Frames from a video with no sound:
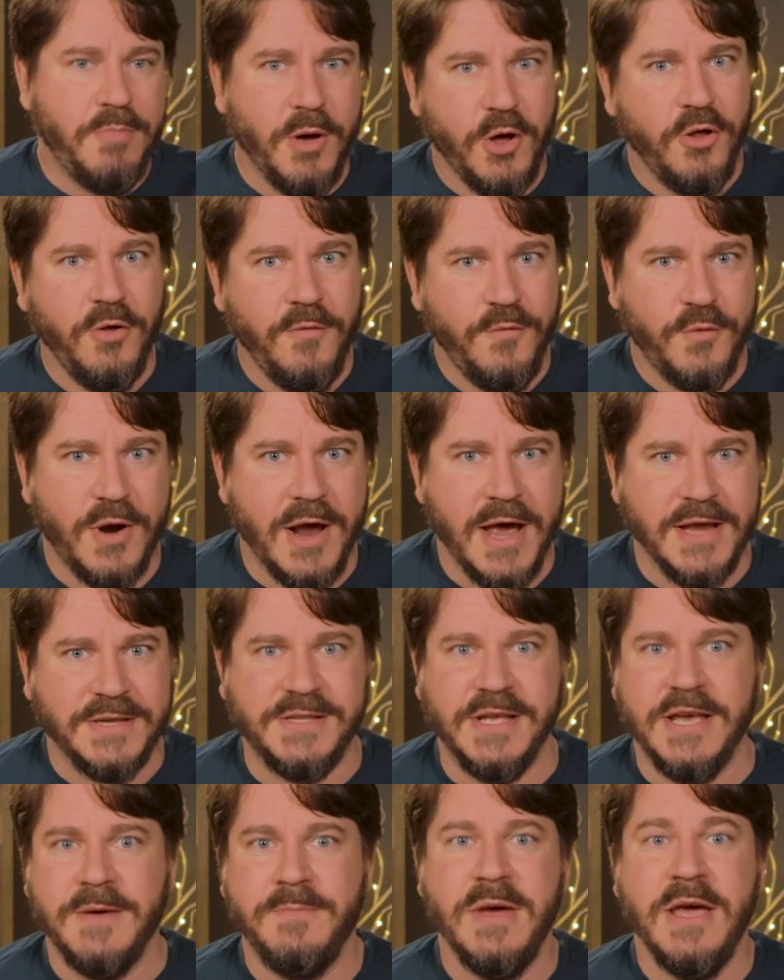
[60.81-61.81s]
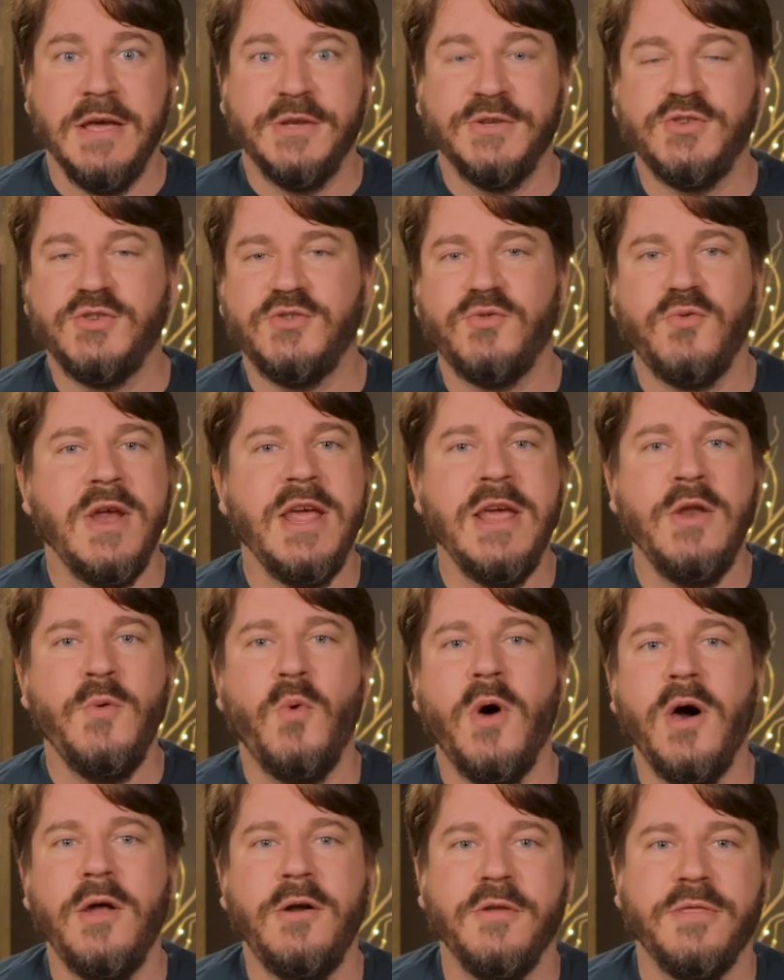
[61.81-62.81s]
pulverize them, strain
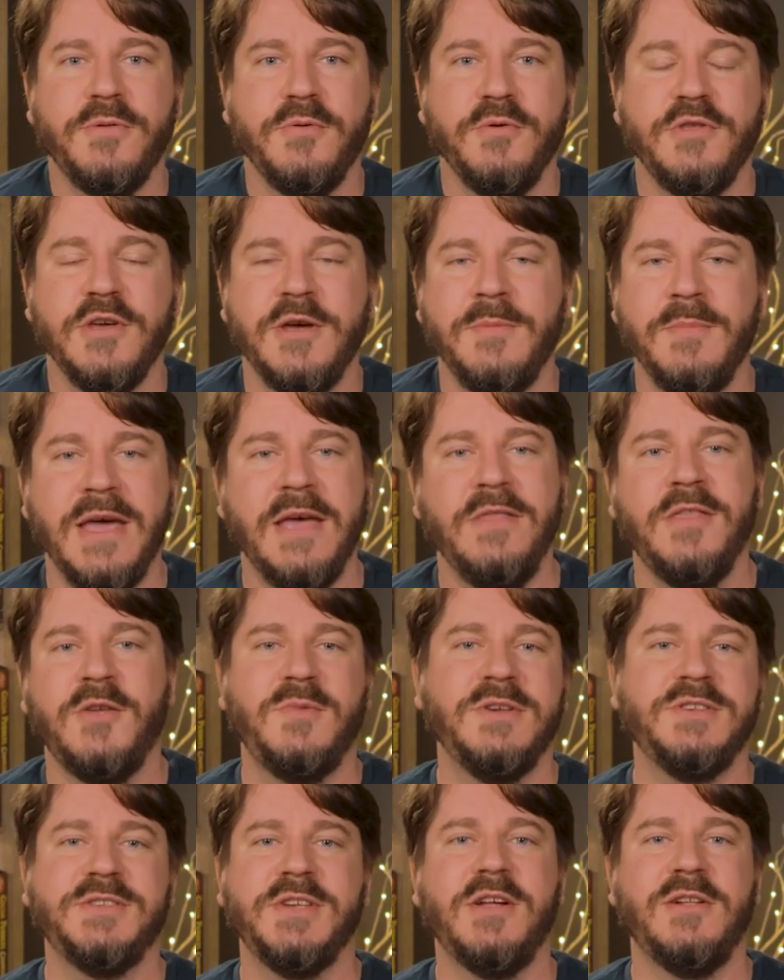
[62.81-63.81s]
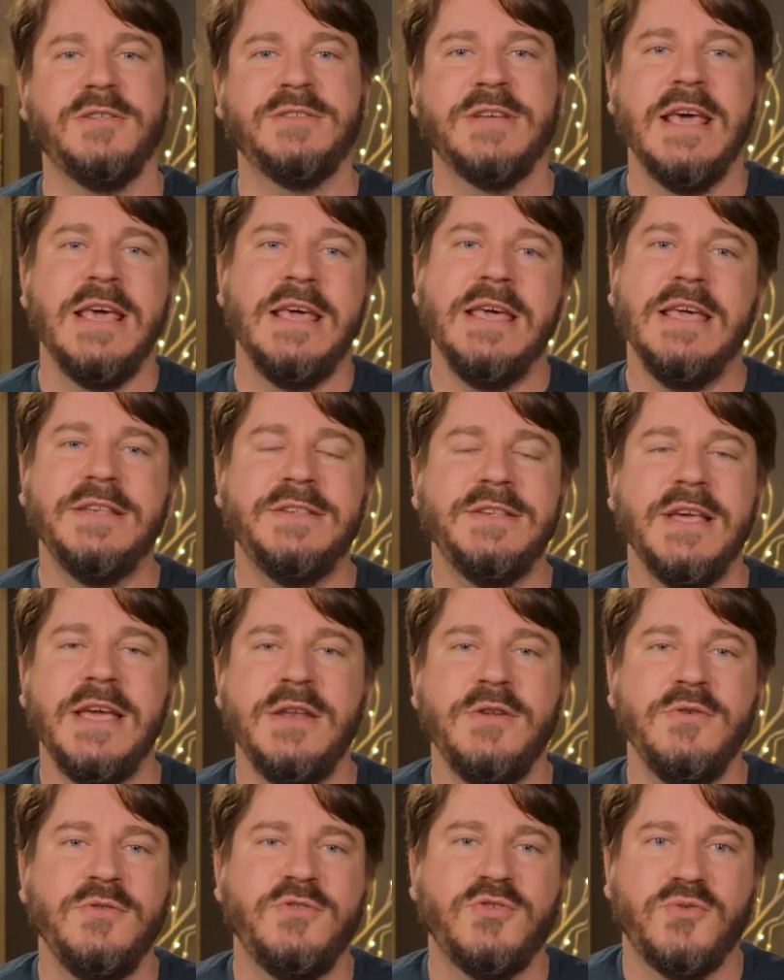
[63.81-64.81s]
water through them, and the result is a
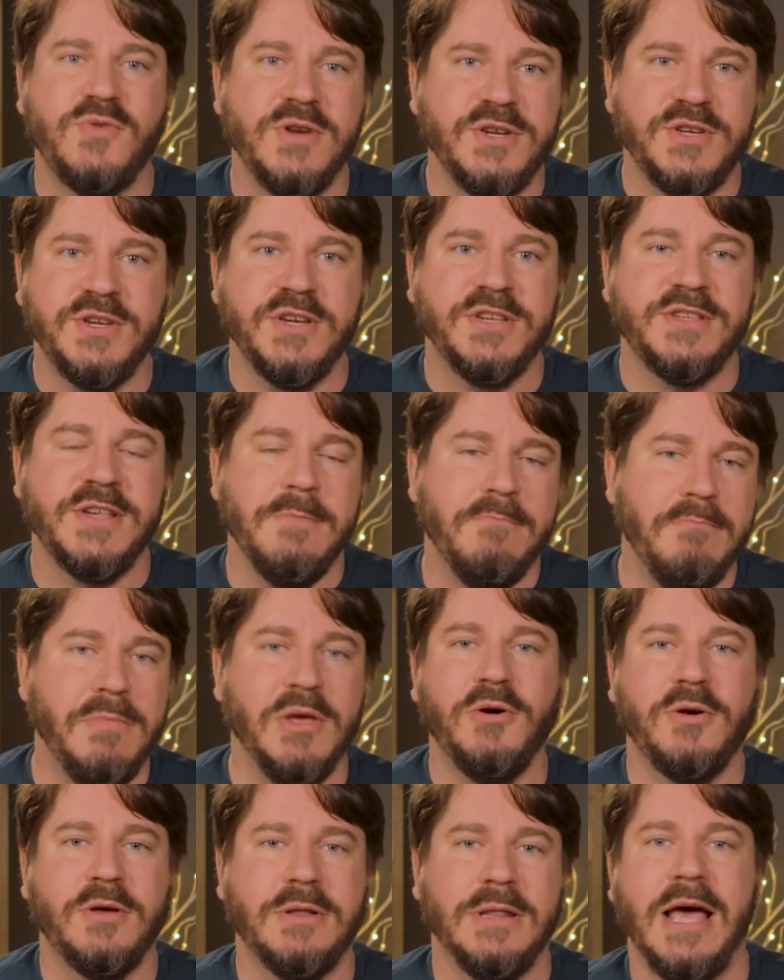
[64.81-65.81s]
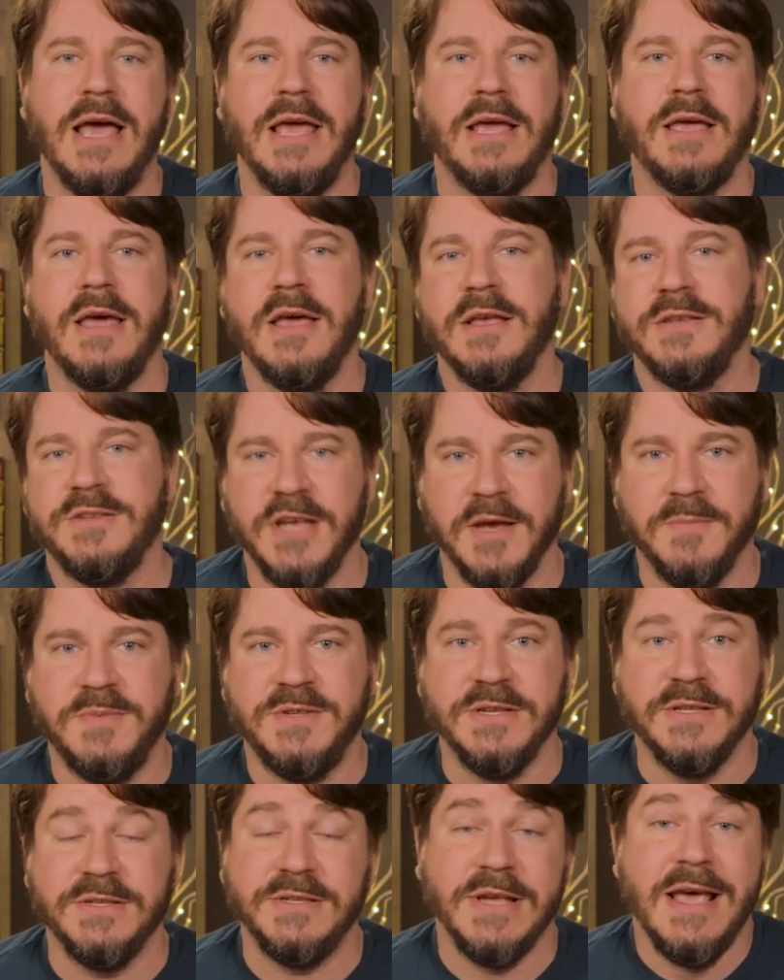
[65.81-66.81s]
nutritious milk-like
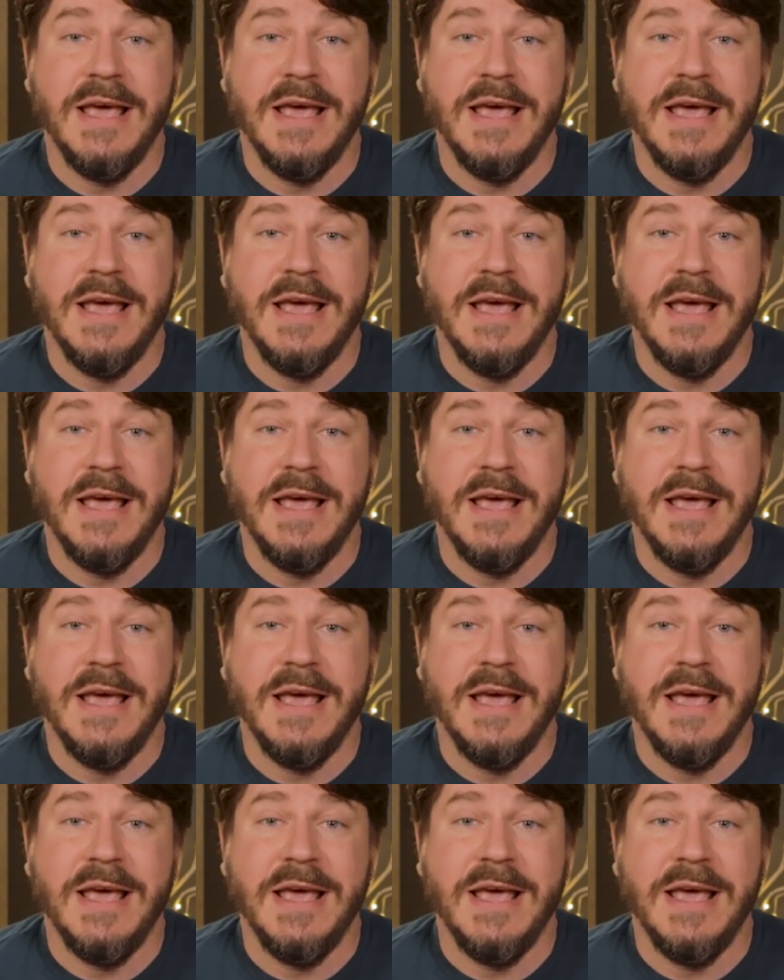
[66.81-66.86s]
substance.